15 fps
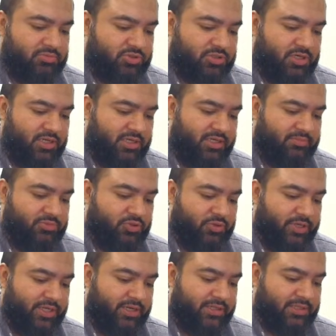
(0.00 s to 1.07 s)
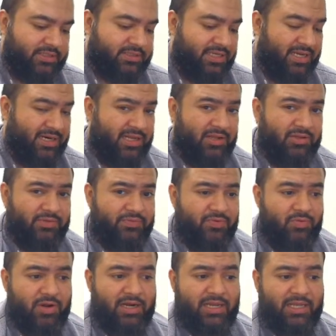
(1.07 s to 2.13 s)
just gonna keep doing it on the side. I'll give you
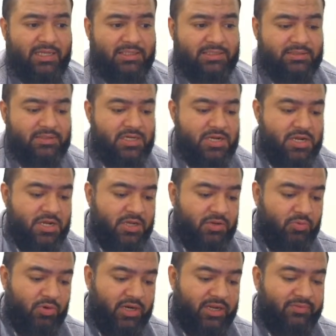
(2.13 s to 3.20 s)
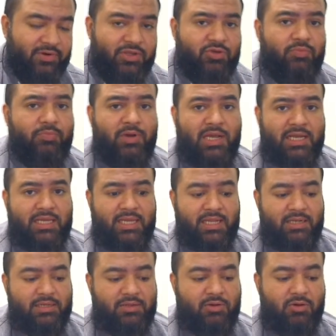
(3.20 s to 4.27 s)
one hint. Whenever you plug
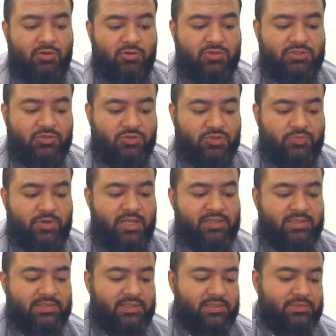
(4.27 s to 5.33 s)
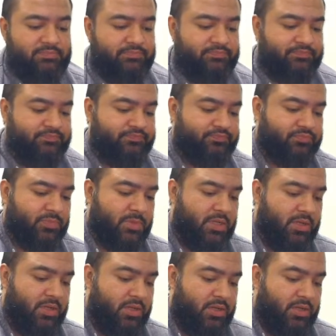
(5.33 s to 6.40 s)
in, always use parentheses.
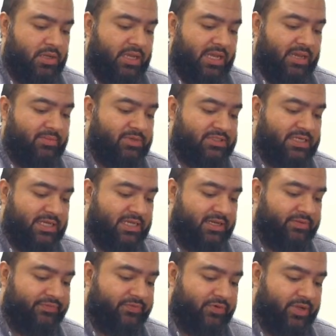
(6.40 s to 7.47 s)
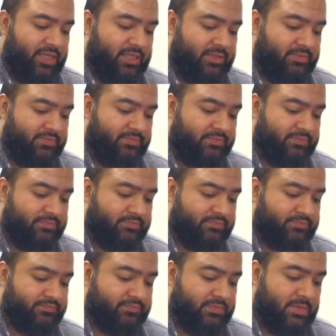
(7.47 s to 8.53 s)
M is -3.
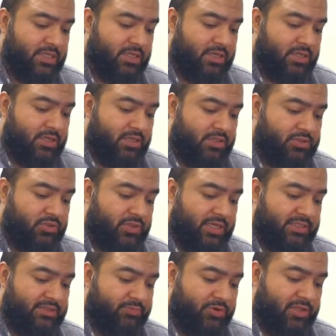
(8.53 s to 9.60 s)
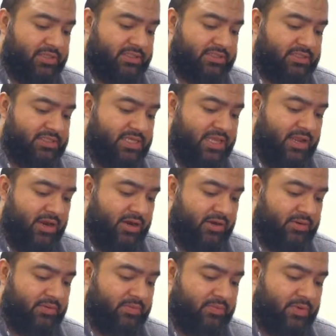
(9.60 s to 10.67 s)
So there is a parenthesis
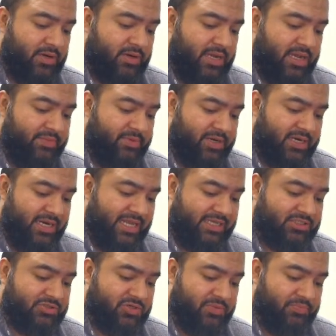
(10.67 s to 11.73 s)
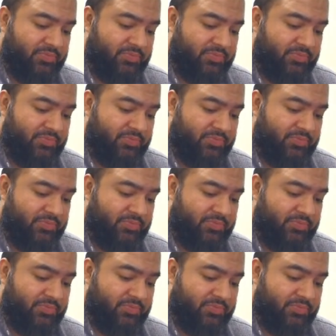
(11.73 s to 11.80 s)
here, but I mean an extra